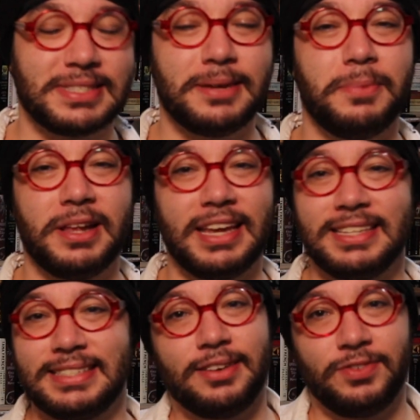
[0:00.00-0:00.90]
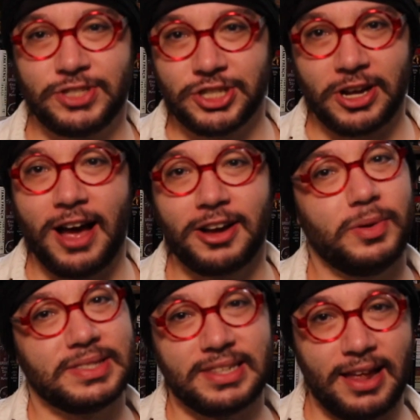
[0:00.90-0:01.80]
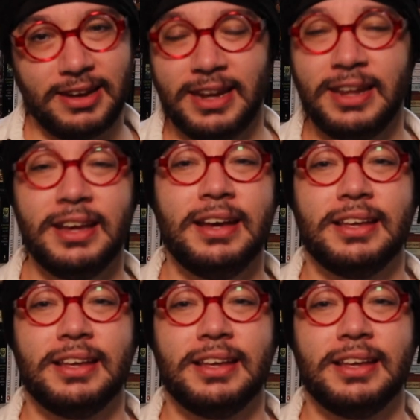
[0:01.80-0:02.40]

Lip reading: but like instead of Chicago, it's London.